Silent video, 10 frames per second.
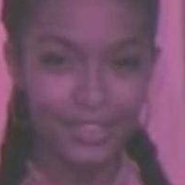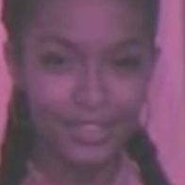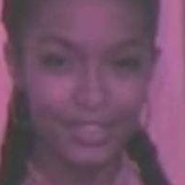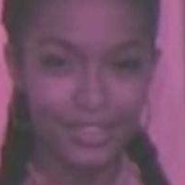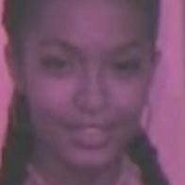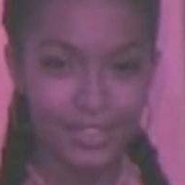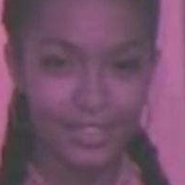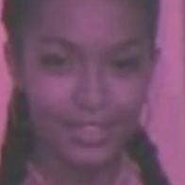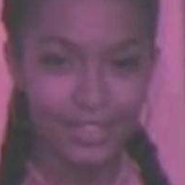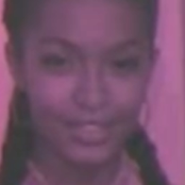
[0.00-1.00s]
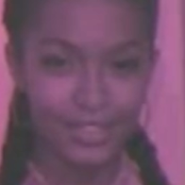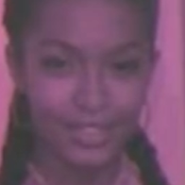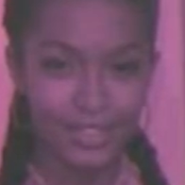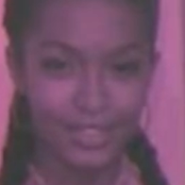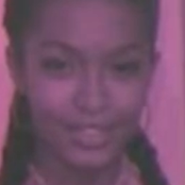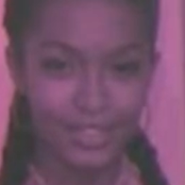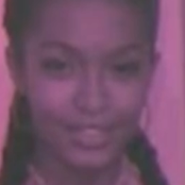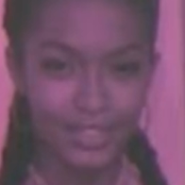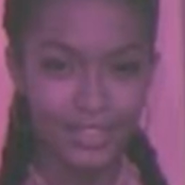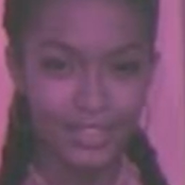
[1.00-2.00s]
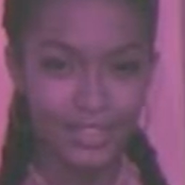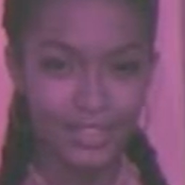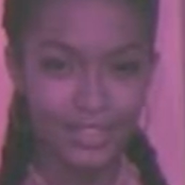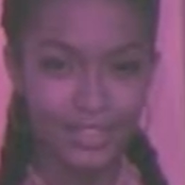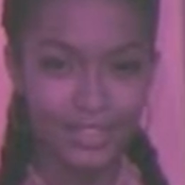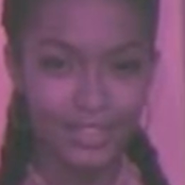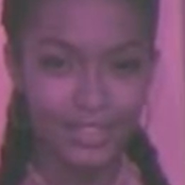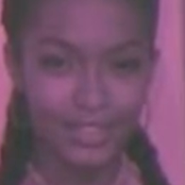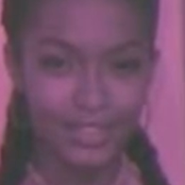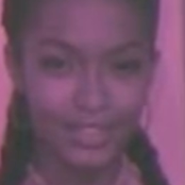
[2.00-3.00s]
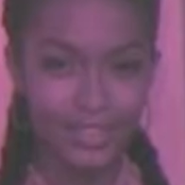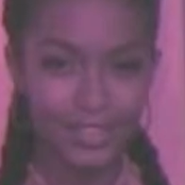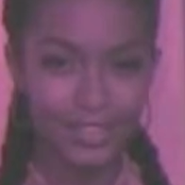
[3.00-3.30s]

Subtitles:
The person shown says nothing.